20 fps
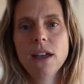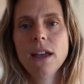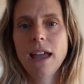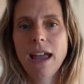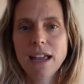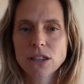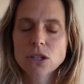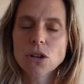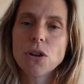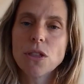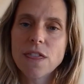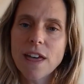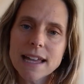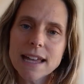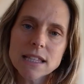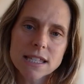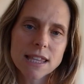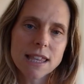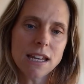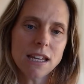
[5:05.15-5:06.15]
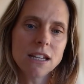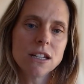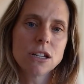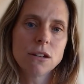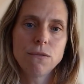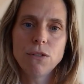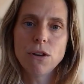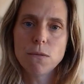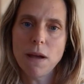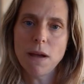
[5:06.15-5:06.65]
And so that's the
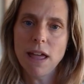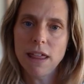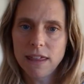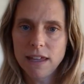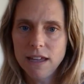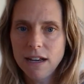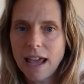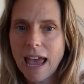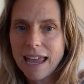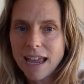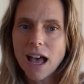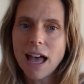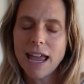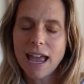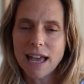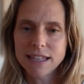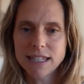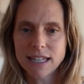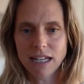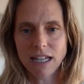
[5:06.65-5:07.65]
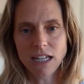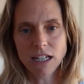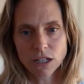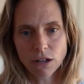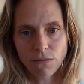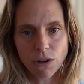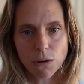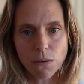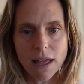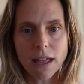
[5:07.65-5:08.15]
interview method. AI as an
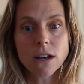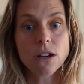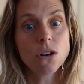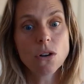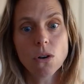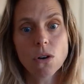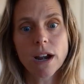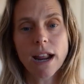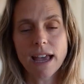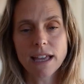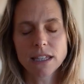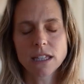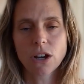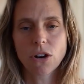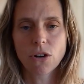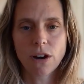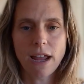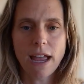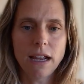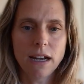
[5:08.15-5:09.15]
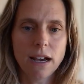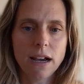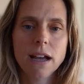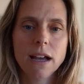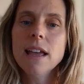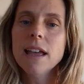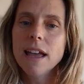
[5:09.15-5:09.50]
interviewer, not as a creator.